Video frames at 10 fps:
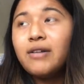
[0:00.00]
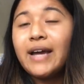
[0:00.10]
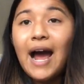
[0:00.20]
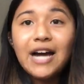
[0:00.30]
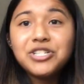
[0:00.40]

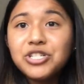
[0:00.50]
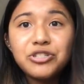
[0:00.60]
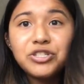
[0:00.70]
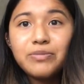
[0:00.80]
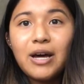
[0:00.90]
Like, I just
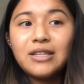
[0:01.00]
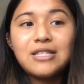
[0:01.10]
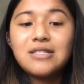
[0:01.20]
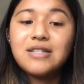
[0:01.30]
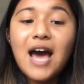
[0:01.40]
learned about
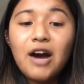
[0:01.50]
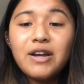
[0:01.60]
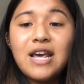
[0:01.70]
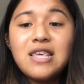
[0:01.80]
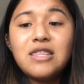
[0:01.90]
this now,
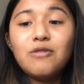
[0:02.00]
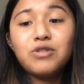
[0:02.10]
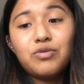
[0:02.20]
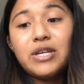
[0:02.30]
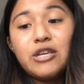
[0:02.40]
and it
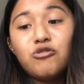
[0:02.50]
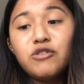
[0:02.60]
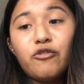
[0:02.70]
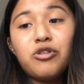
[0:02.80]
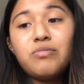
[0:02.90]
was really
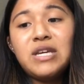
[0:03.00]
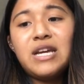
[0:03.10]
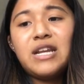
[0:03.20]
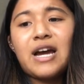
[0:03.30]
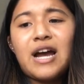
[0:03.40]
useful to me,
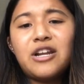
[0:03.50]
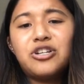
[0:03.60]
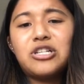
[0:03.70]
and it kind